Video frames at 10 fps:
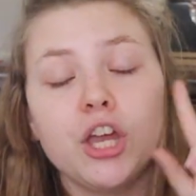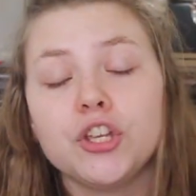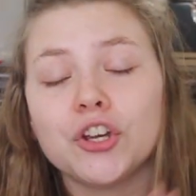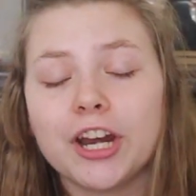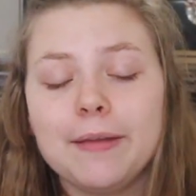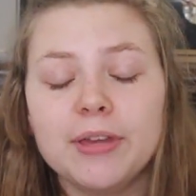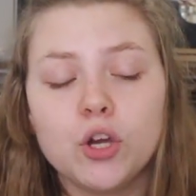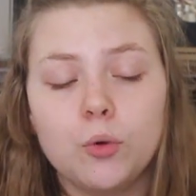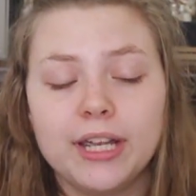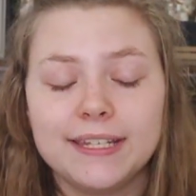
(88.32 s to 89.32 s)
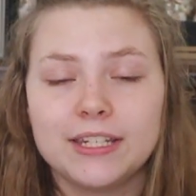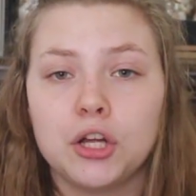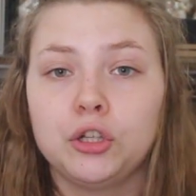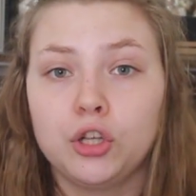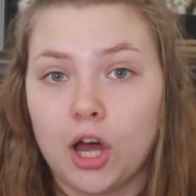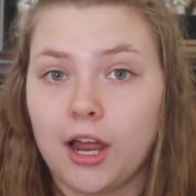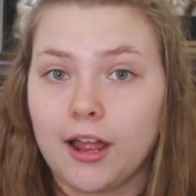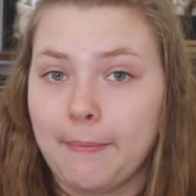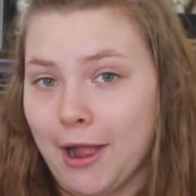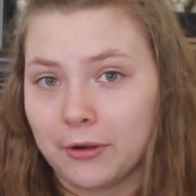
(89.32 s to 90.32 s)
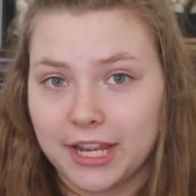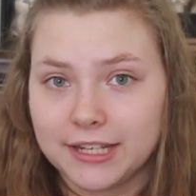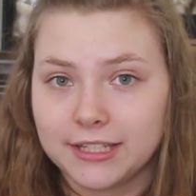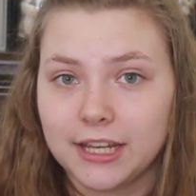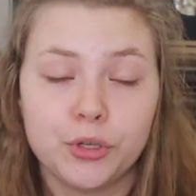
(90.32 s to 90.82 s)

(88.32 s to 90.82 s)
you're gonna be quizzed a lot about it.